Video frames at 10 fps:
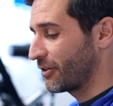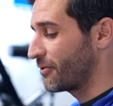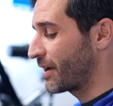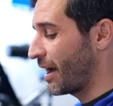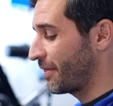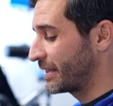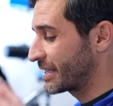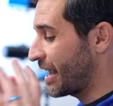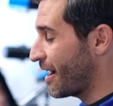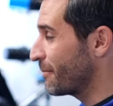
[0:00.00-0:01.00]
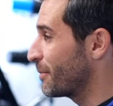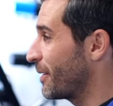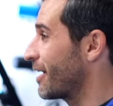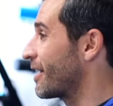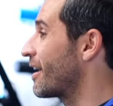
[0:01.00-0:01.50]
so you've got this camera
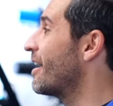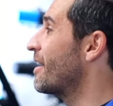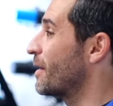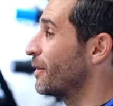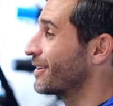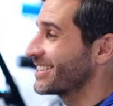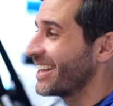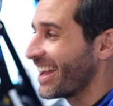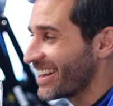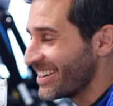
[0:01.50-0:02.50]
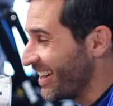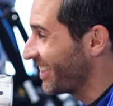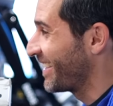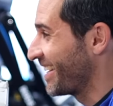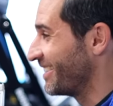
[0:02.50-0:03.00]
body that looks like
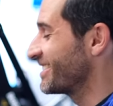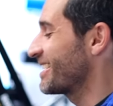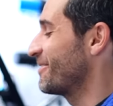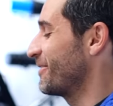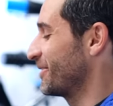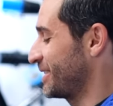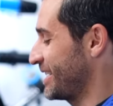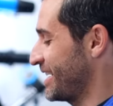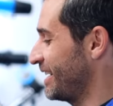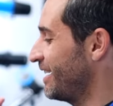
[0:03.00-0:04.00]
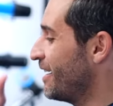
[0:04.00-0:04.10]
nothing else I've ever seen.